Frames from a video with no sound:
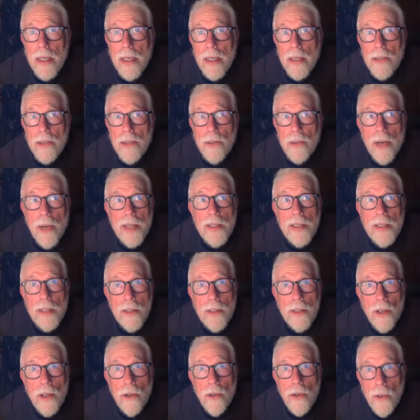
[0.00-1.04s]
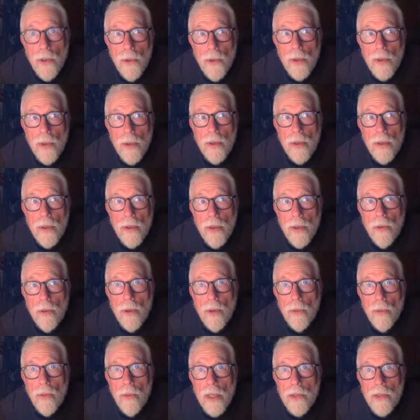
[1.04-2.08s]
so I didn't know who
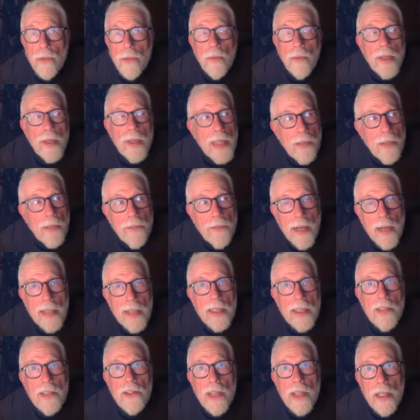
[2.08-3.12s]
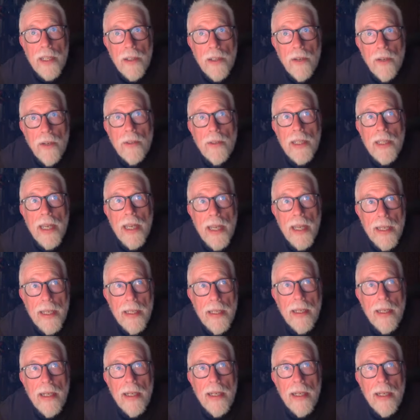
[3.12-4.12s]
it was when they finally said, okay,